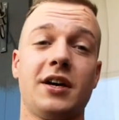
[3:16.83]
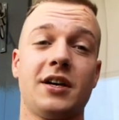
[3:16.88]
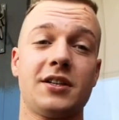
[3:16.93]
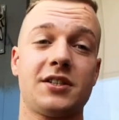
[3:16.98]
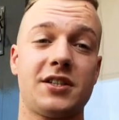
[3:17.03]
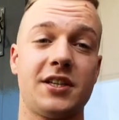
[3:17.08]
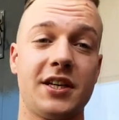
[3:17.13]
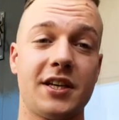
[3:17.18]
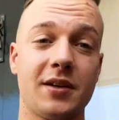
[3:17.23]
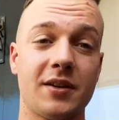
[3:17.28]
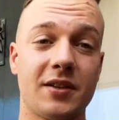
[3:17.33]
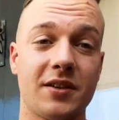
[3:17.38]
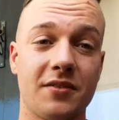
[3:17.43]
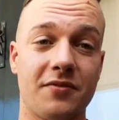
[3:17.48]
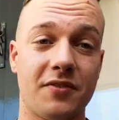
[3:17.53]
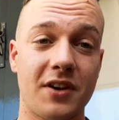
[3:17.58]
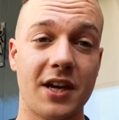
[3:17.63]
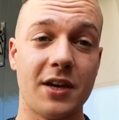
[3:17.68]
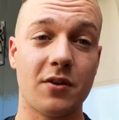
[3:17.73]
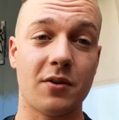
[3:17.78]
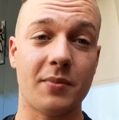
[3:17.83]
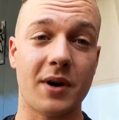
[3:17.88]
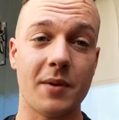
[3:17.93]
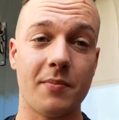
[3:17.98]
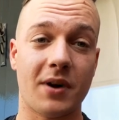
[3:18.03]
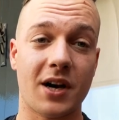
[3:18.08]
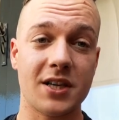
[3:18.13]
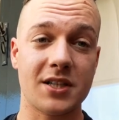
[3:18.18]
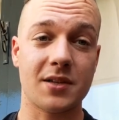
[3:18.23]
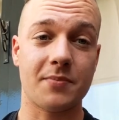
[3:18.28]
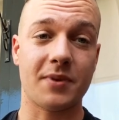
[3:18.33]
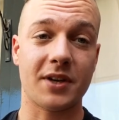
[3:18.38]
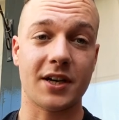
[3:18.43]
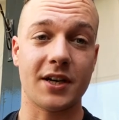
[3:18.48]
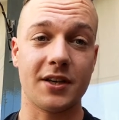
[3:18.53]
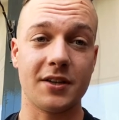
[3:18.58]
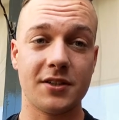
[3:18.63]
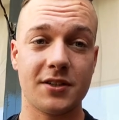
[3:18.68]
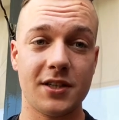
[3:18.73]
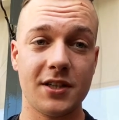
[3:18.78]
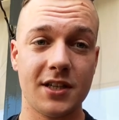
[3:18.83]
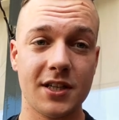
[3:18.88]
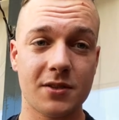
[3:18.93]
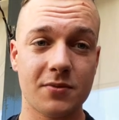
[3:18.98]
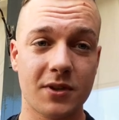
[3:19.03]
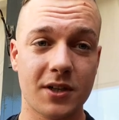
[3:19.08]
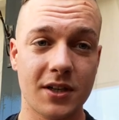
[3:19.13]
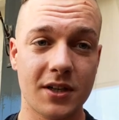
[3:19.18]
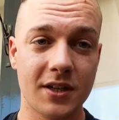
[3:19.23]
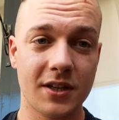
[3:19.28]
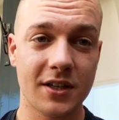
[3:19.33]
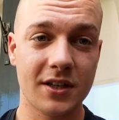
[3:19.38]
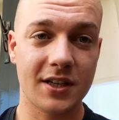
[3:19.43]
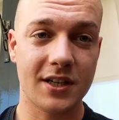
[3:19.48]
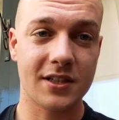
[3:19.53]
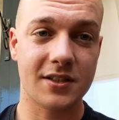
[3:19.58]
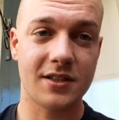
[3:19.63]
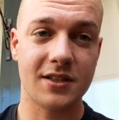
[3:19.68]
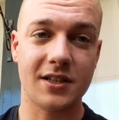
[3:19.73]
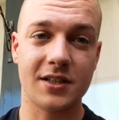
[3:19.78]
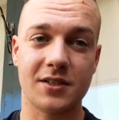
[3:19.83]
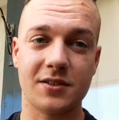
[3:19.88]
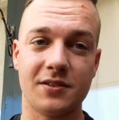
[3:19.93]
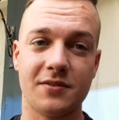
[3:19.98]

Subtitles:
seeing the vein on my bicep again. You see this one? This